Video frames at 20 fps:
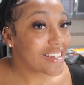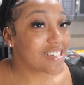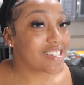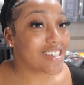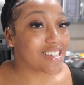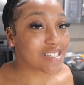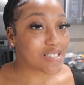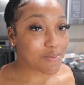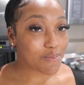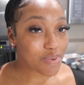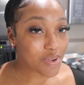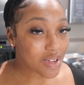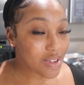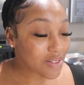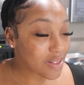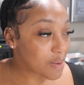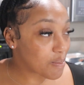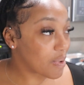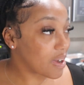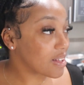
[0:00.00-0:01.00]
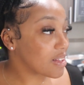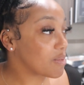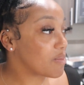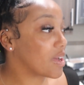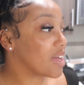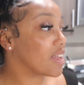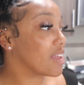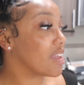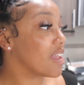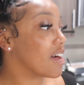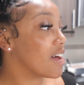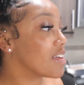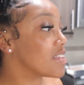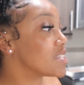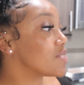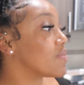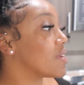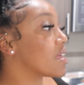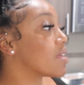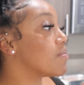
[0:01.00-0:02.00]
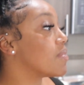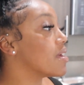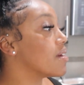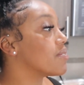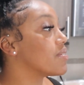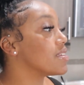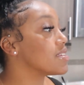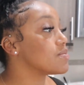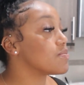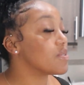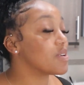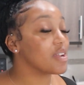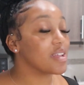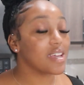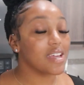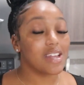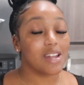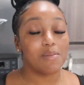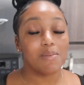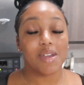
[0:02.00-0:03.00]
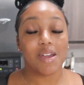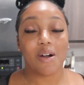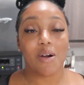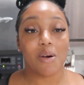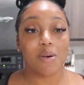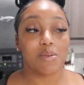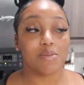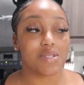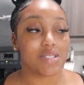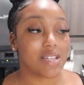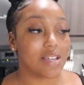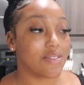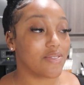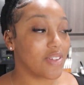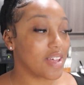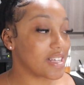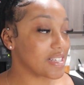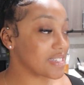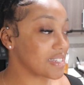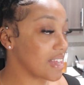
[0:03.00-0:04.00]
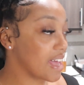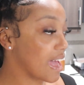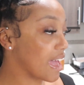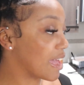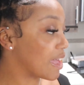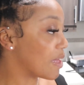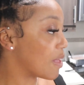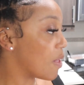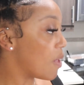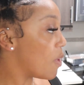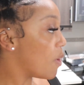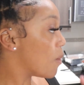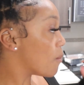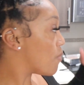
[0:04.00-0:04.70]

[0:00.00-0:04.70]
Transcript: Just breathe. The breath of my lungs waking me up this morning, getting me home safe last night,